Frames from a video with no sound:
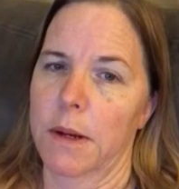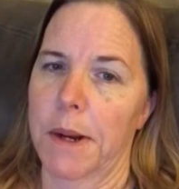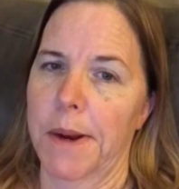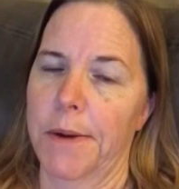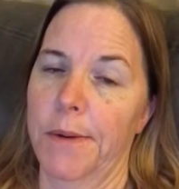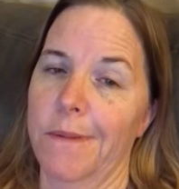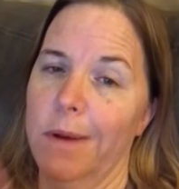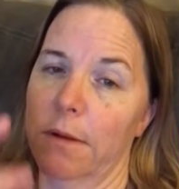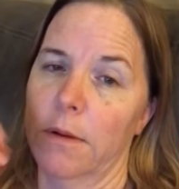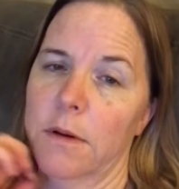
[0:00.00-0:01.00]
tonight. I do have,
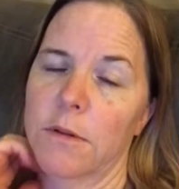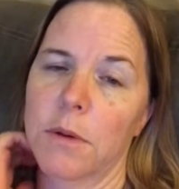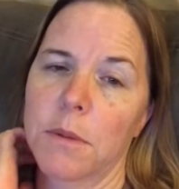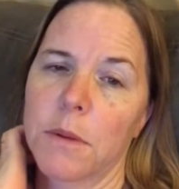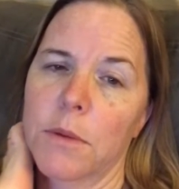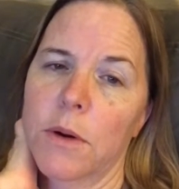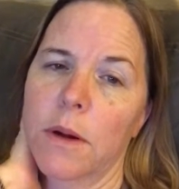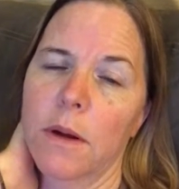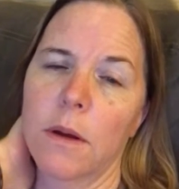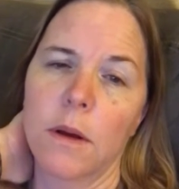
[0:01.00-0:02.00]
like I said, a dentist appointment in the
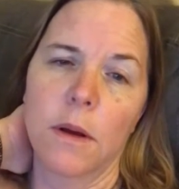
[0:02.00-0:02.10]
morning.